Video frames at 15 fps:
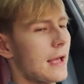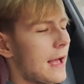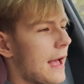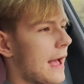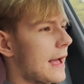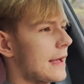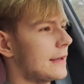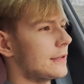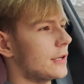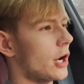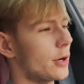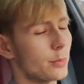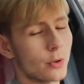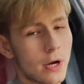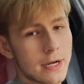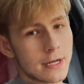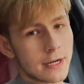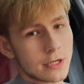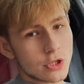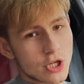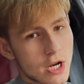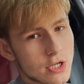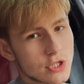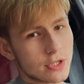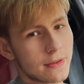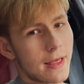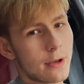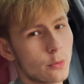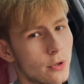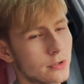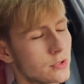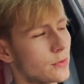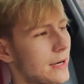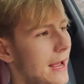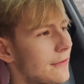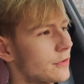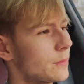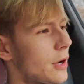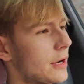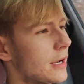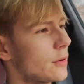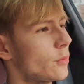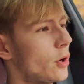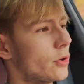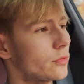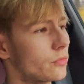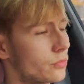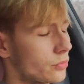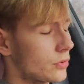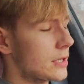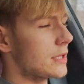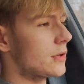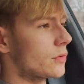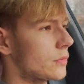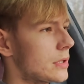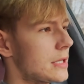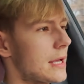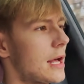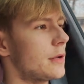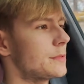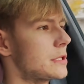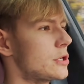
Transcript: and upgrading and changing that one to an aftermarket one really helps the